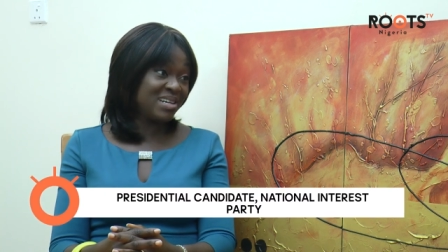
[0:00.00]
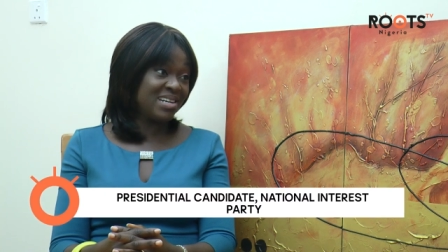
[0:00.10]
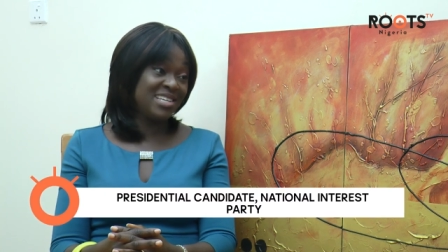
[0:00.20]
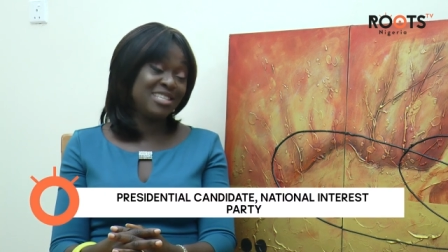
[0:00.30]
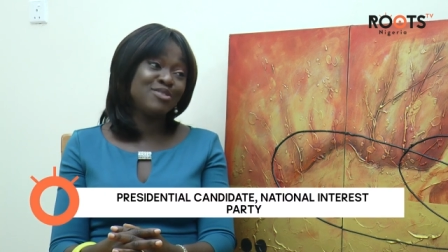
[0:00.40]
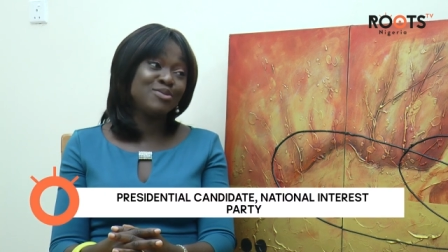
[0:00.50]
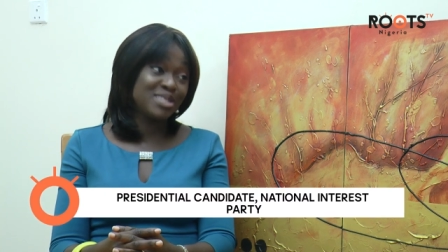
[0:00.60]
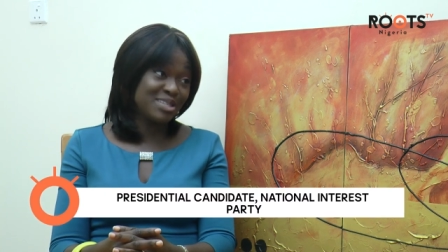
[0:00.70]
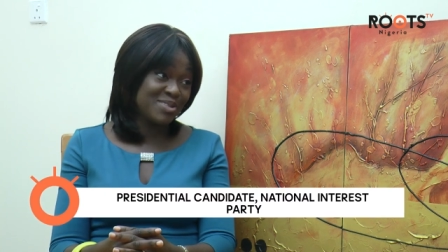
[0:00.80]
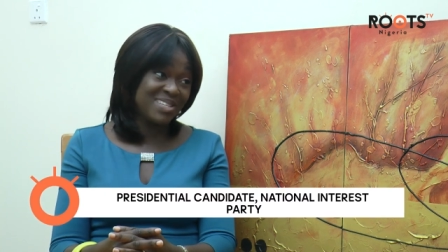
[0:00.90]
July
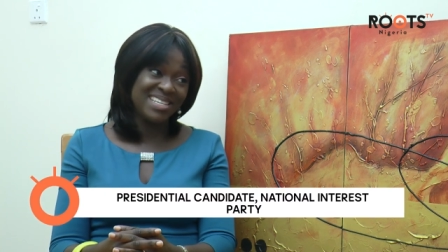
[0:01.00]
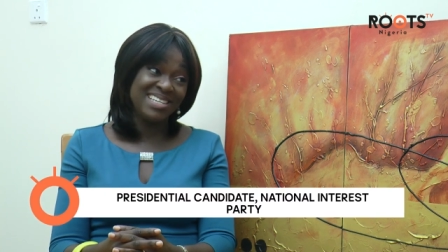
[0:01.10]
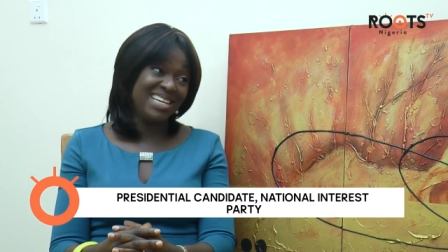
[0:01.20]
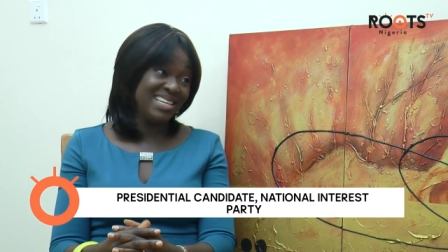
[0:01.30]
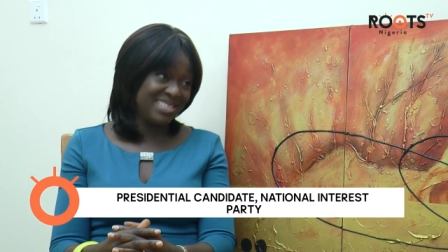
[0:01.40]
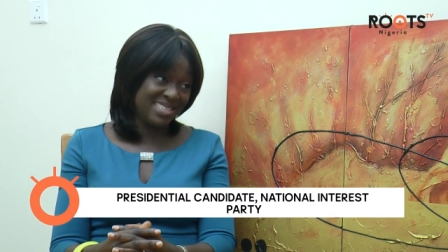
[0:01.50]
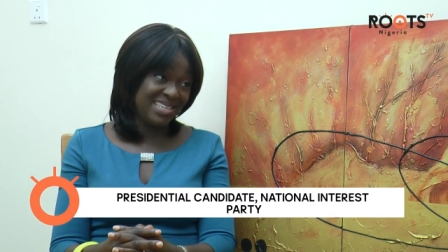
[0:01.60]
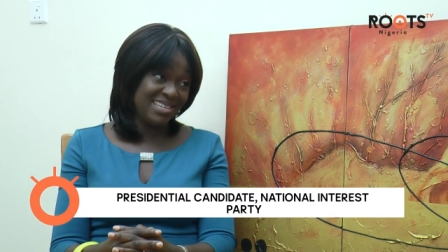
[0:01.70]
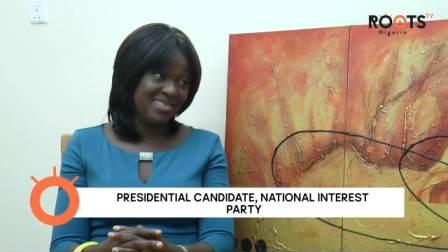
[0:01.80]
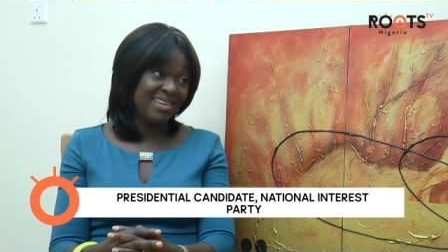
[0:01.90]

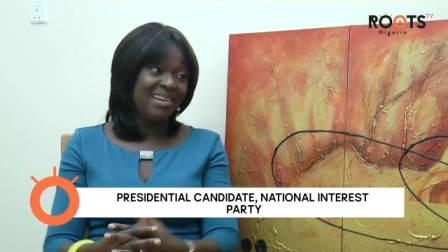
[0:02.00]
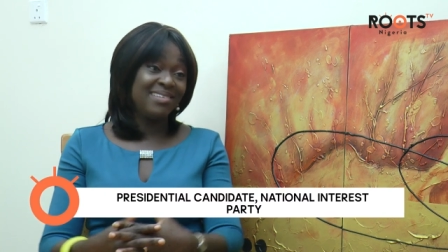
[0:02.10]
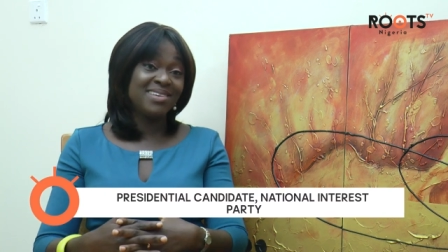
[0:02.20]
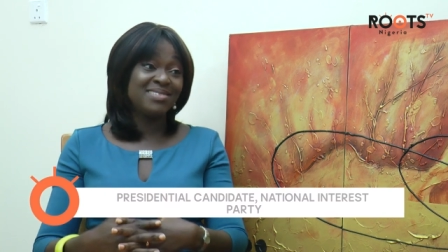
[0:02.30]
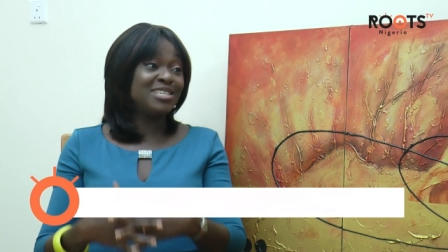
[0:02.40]
2018.